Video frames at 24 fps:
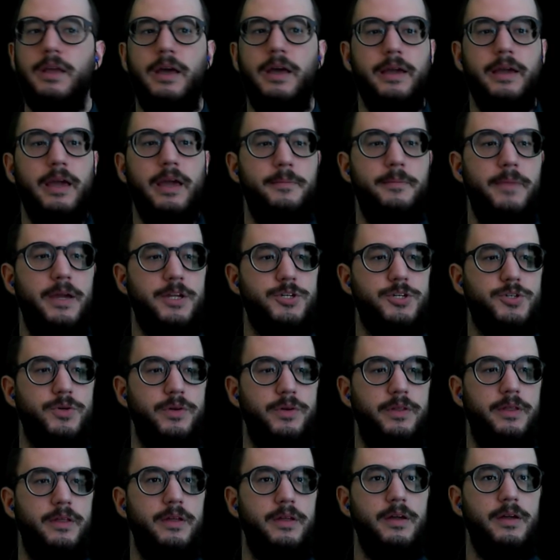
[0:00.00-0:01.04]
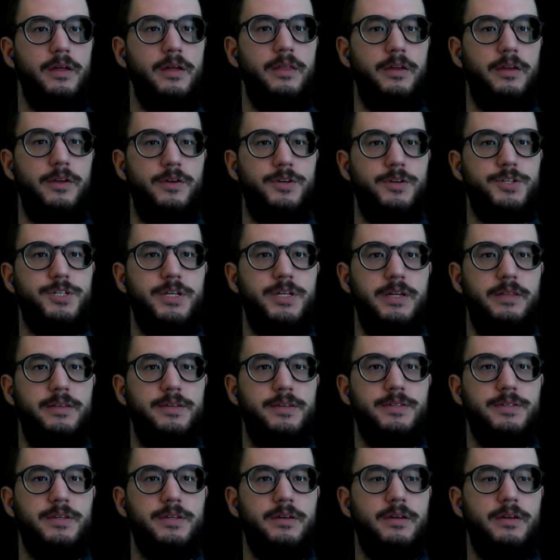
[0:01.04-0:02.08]
again, make sure that you're seeing
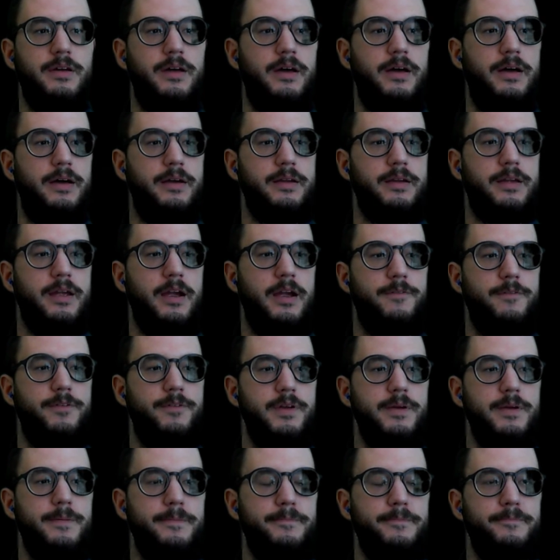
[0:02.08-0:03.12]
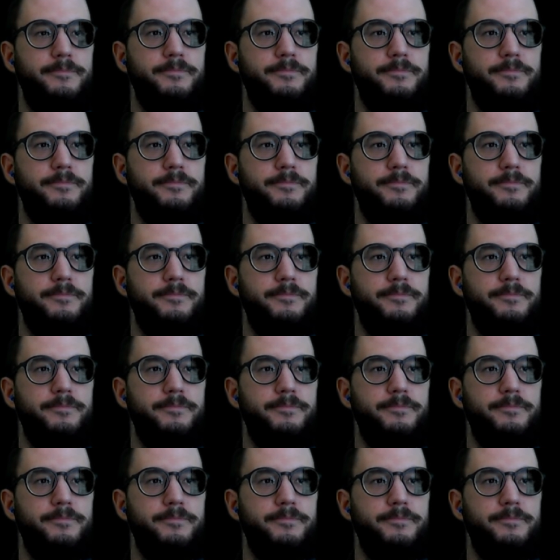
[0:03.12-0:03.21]
this carefully.